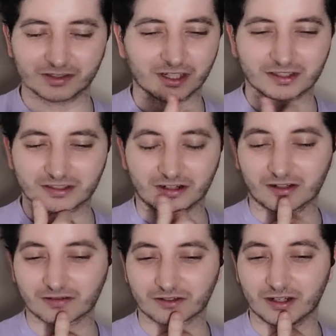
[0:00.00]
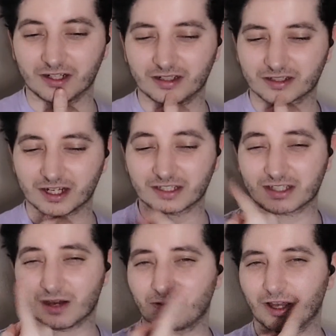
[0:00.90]
I just can't relate. I
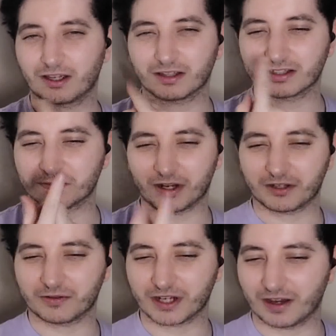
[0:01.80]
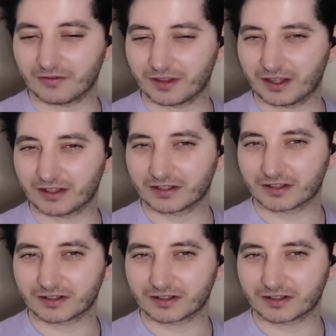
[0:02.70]
sound like this, but I don't have that.